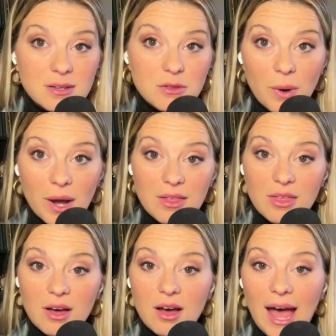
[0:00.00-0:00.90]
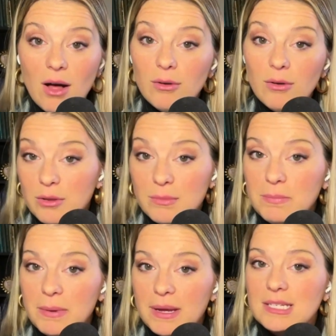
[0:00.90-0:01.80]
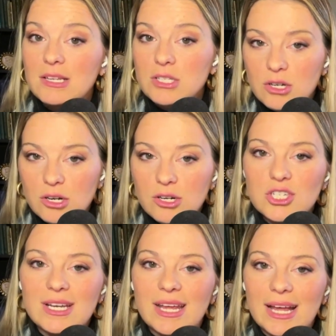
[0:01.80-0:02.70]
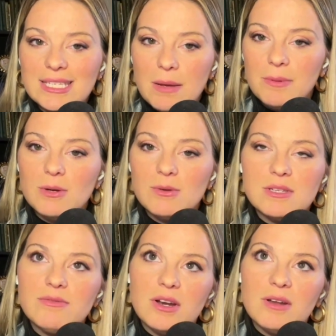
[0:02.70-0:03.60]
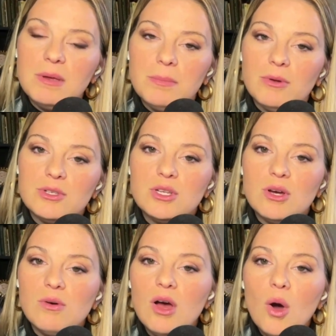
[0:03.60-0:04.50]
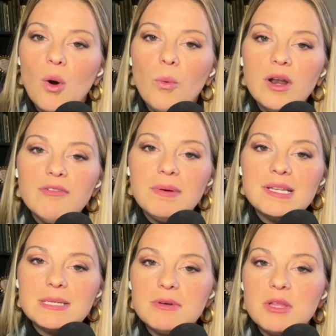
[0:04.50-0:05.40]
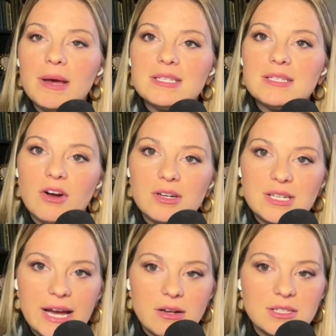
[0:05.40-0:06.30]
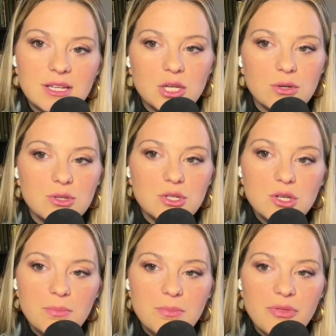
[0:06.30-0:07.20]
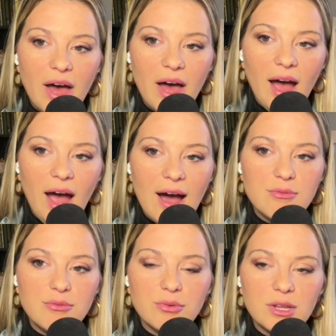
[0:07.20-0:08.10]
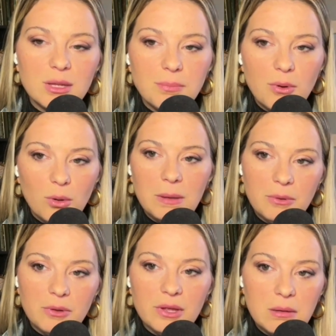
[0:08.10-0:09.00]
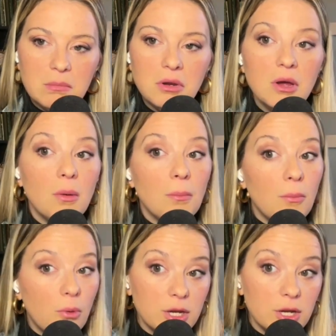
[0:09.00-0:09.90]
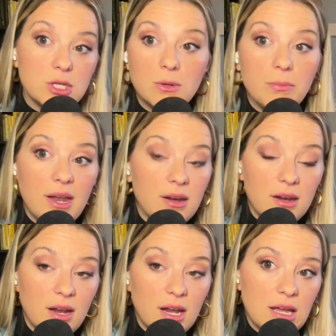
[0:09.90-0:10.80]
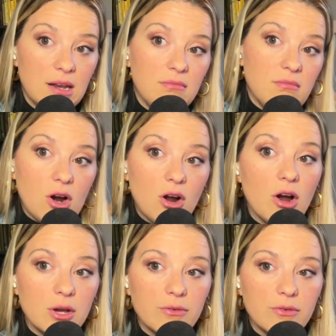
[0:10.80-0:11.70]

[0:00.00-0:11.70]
of the way the algorithm is based on search and gets episodes in front of people. So what have been some of the best of our titles on YouTube that have really pulled people in more on YouTube than in our audio